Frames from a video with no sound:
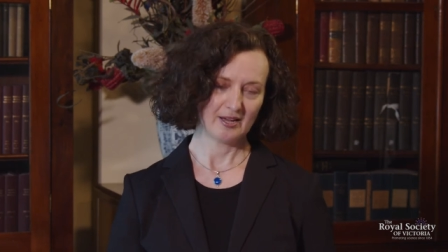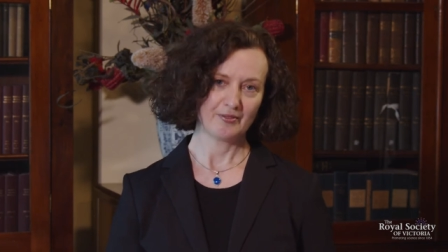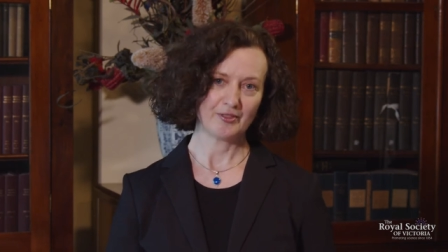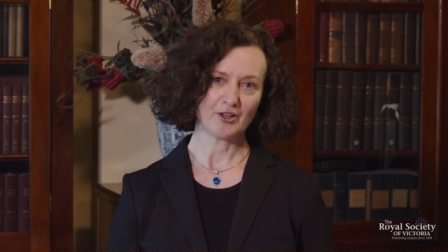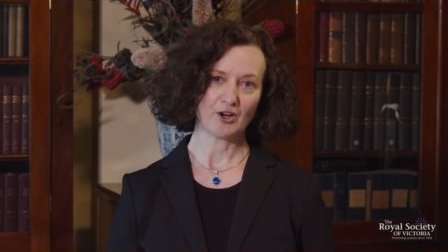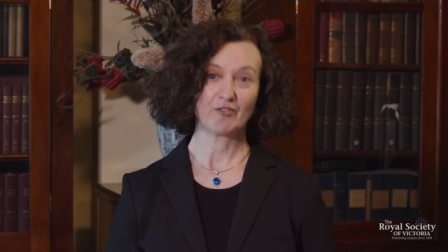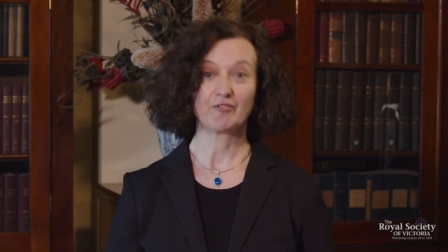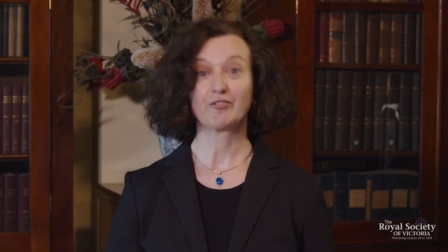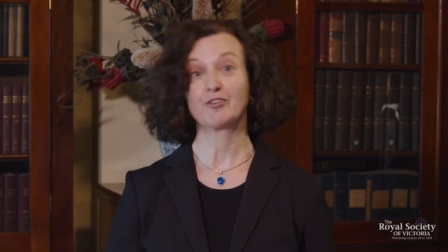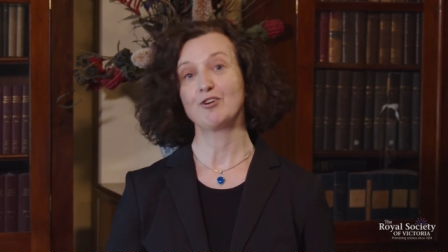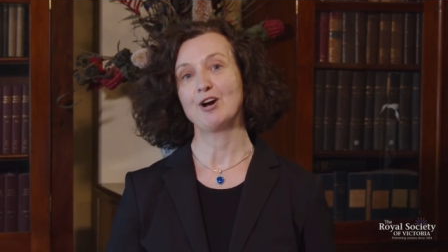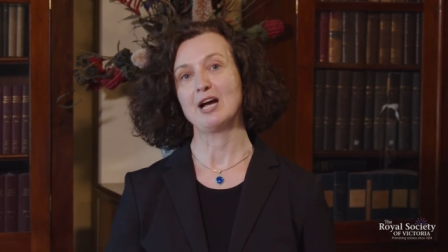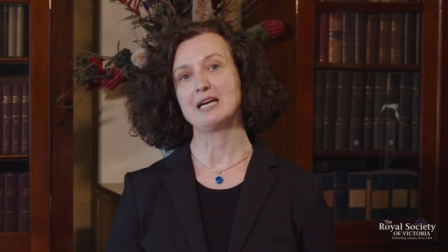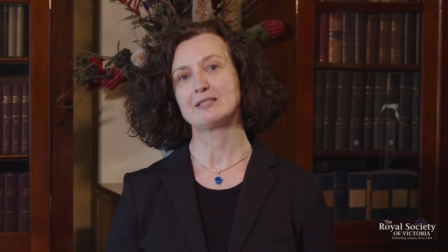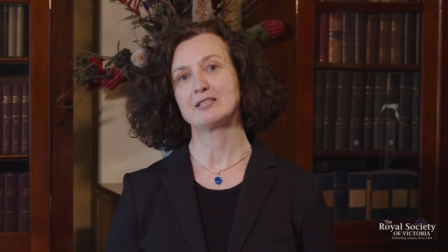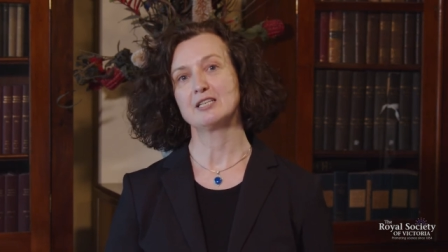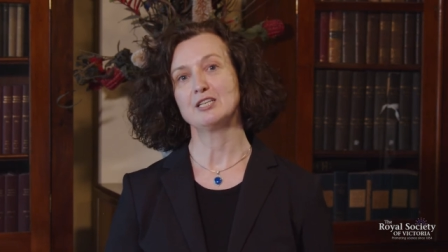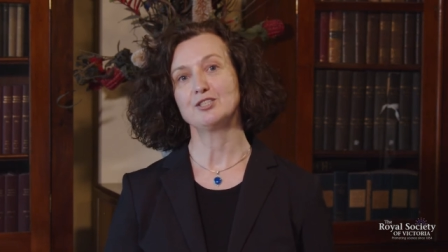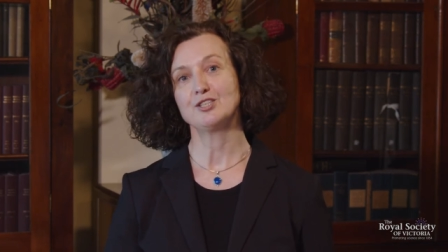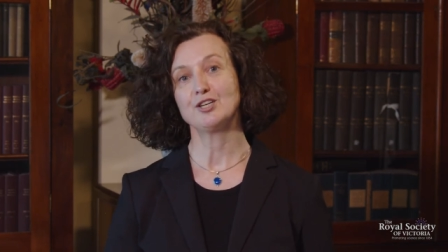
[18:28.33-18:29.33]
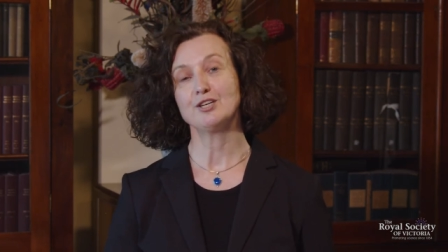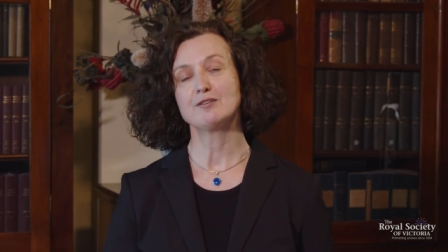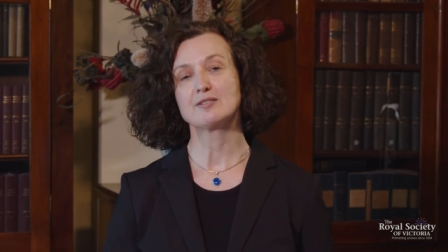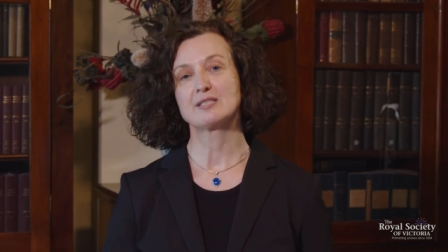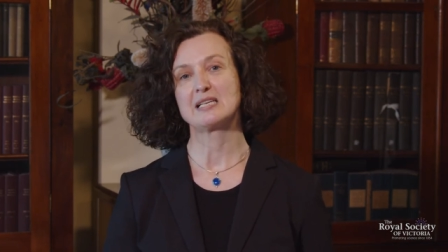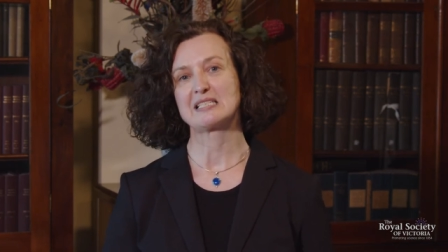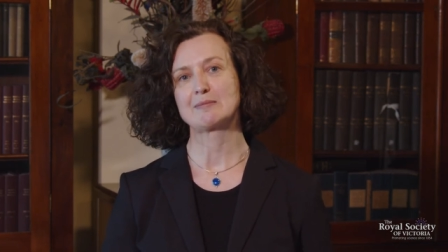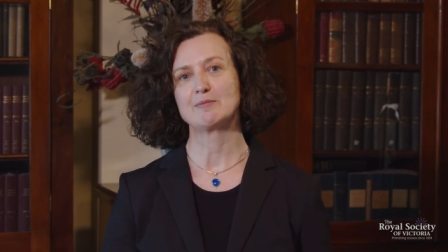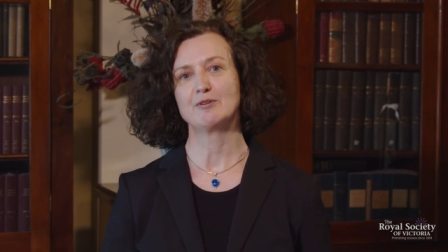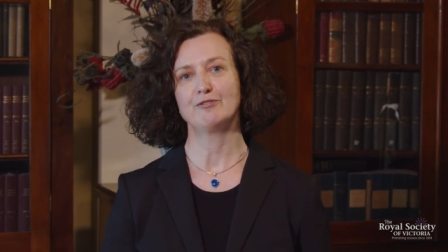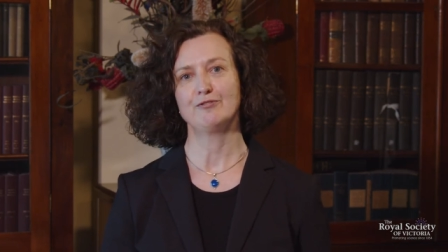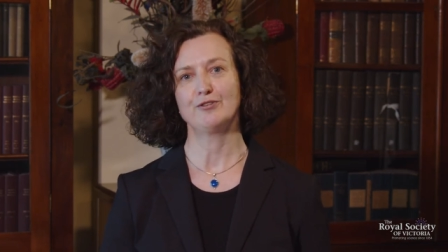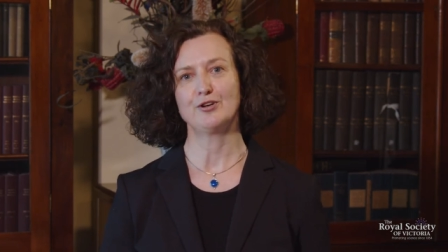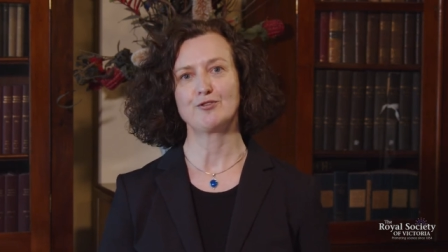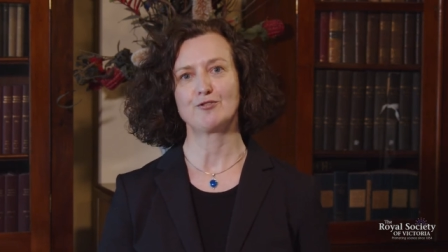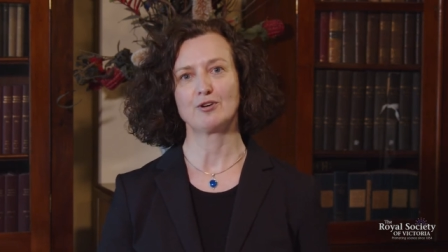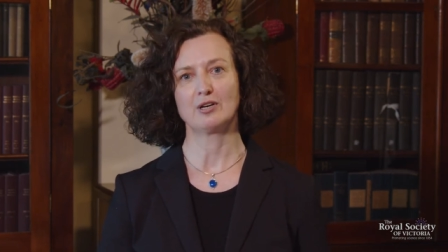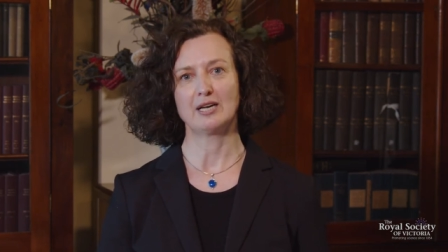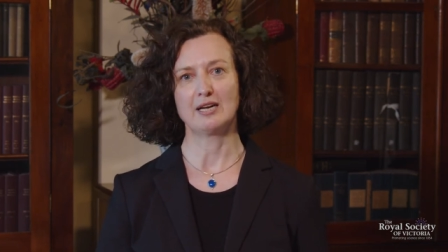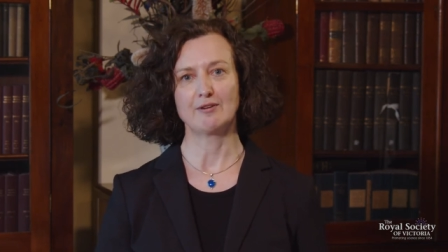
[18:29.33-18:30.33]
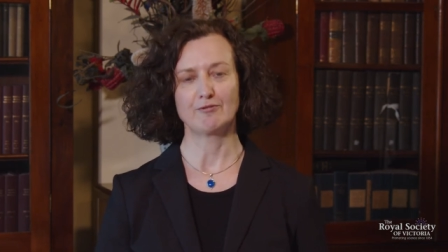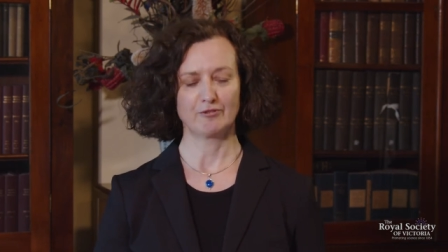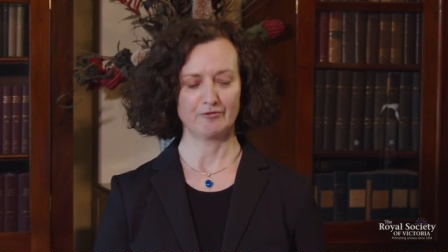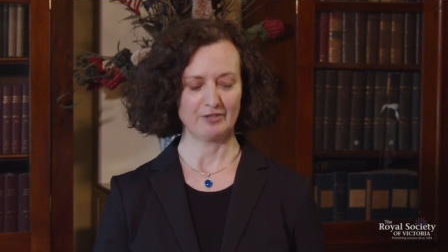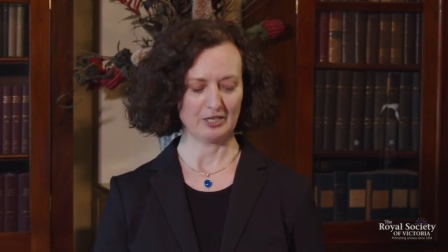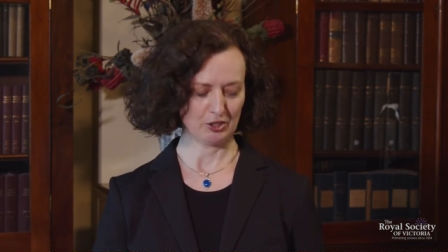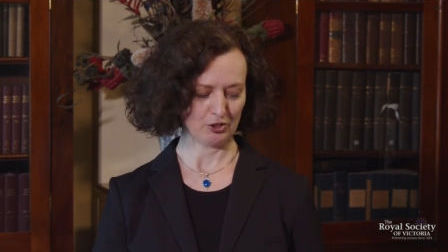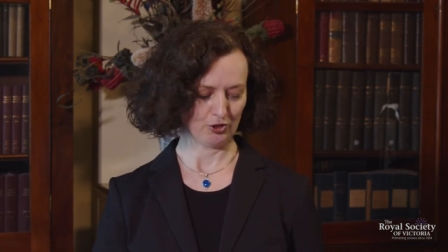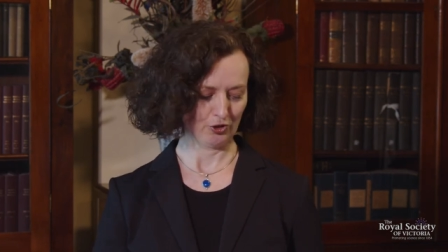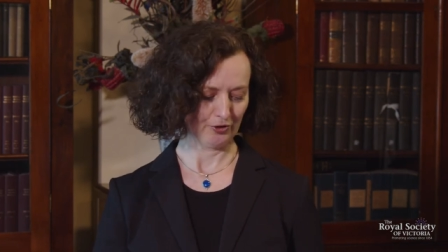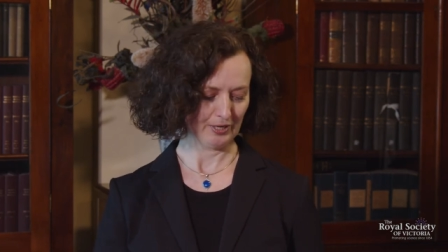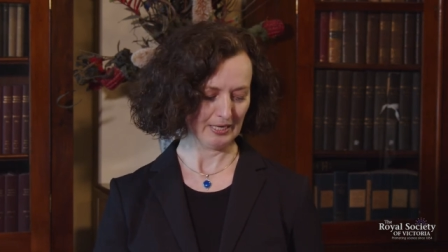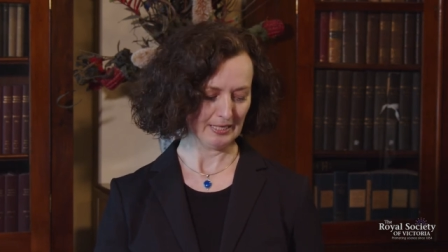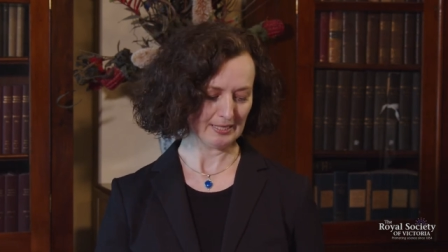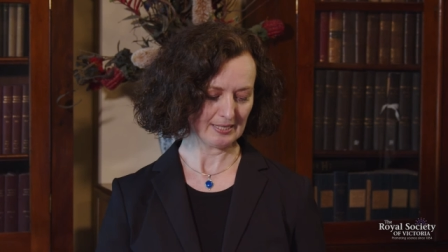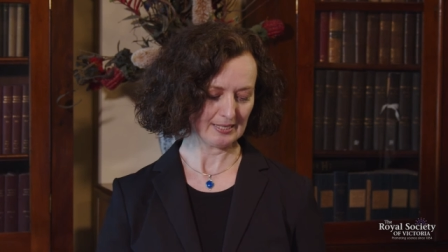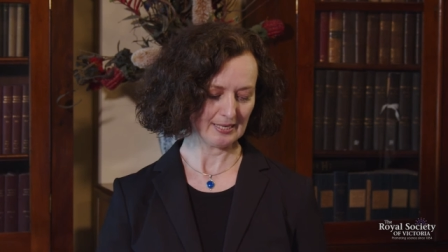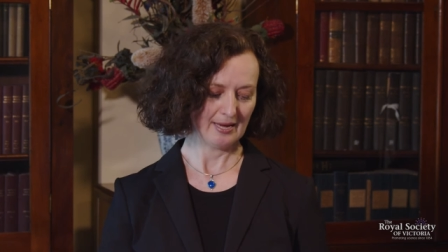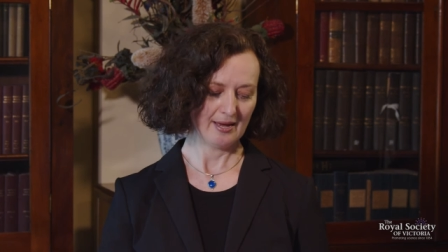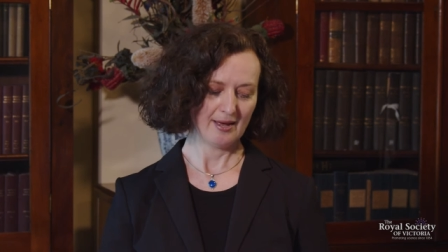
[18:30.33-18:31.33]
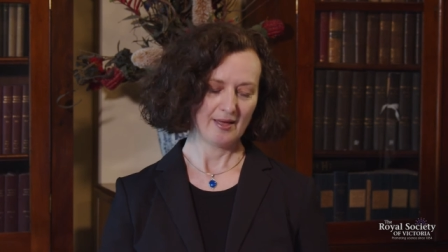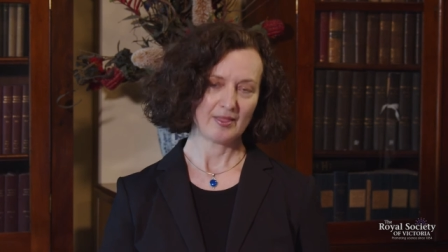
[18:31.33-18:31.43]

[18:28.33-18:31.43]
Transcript: that have created a new system of food relief for Victorians